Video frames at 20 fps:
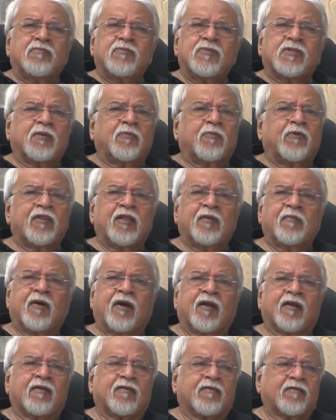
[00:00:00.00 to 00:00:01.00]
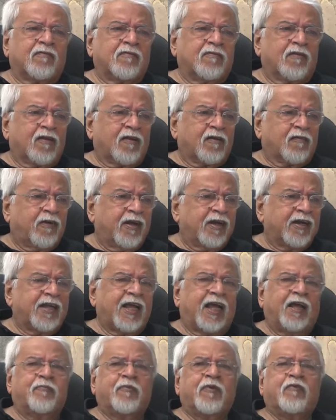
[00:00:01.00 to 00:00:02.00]
some of them are quite
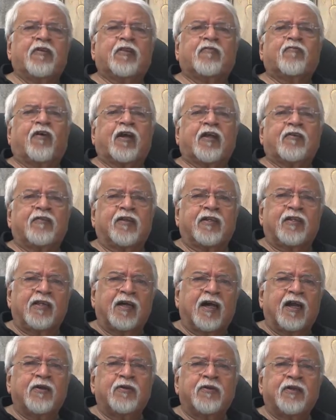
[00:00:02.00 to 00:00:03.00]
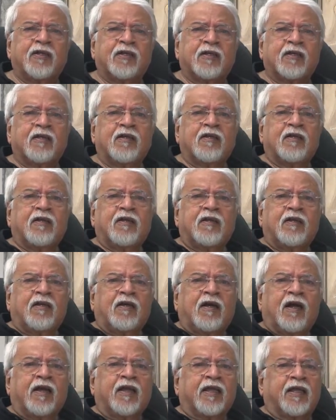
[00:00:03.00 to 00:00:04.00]
happy with whatever they are doing
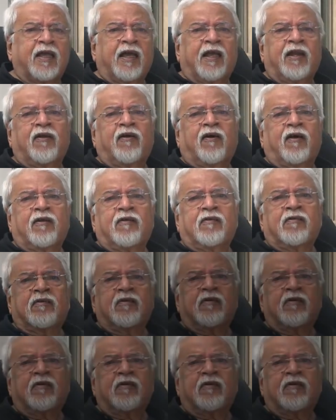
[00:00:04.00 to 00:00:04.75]
we carry on.